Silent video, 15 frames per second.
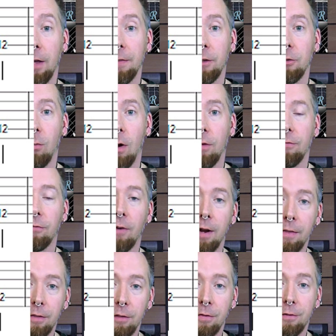on the 12th
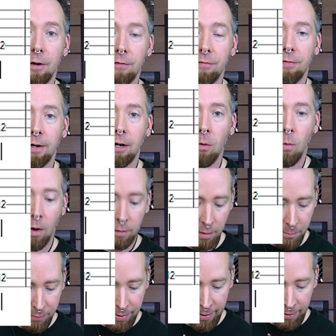fret, the third finger wound
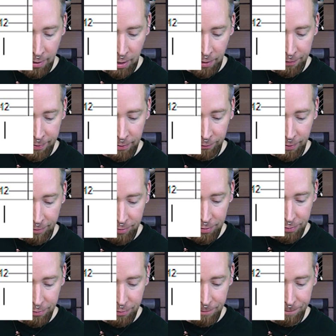up being on the
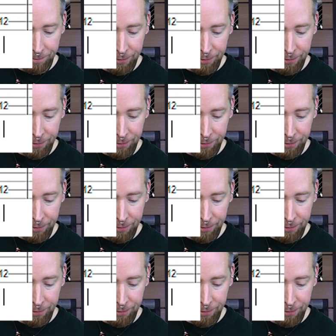11th.